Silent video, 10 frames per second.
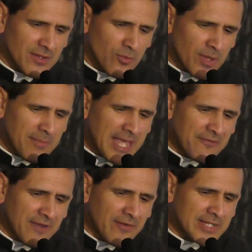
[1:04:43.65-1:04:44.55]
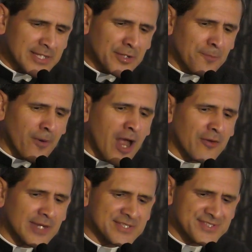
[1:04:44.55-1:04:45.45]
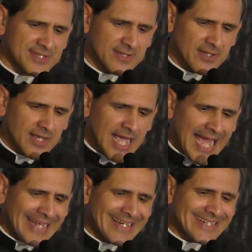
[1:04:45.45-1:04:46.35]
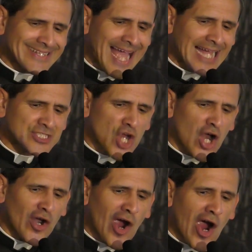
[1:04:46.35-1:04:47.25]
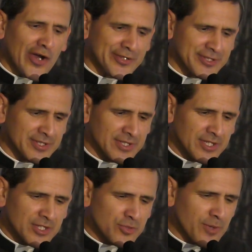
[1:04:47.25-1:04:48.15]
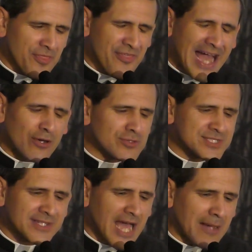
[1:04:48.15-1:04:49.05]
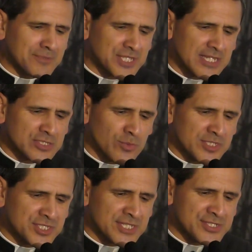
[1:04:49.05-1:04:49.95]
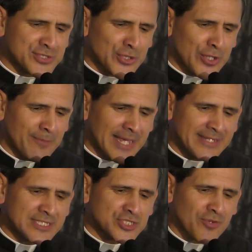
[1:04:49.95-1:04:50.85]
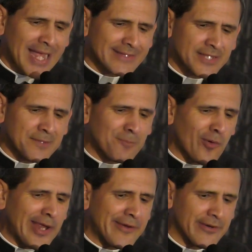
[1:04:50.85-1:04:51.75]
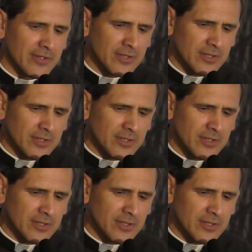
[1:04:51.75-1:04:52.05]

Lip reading: we make very little progress and attach our heart to 1,000 objects which disturb and distract it in prayer.